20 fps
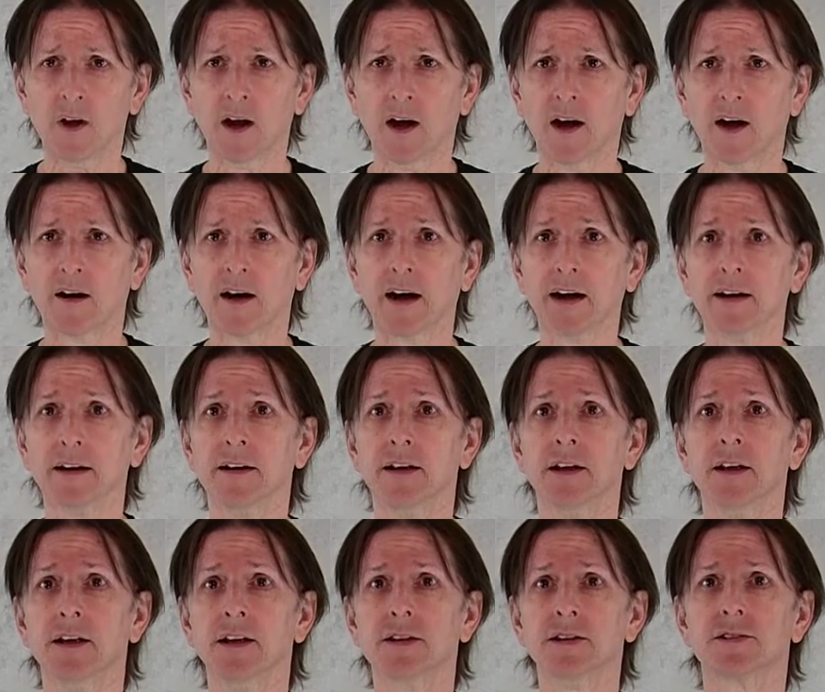All right,
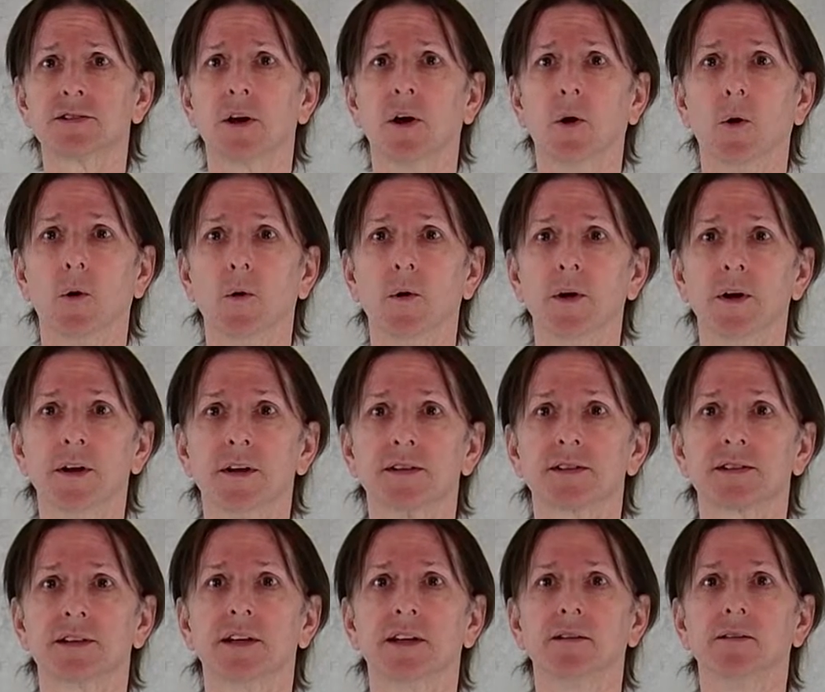so
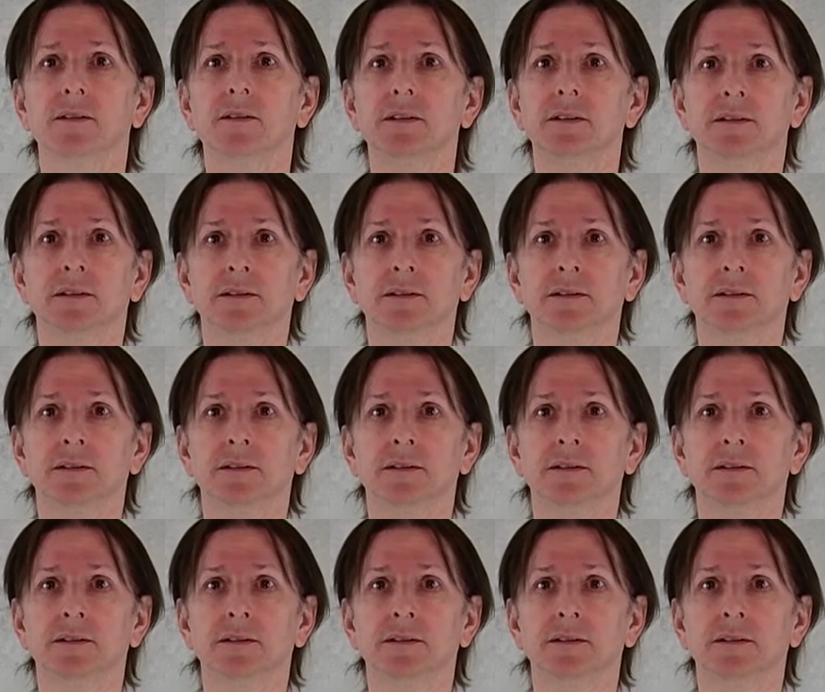single,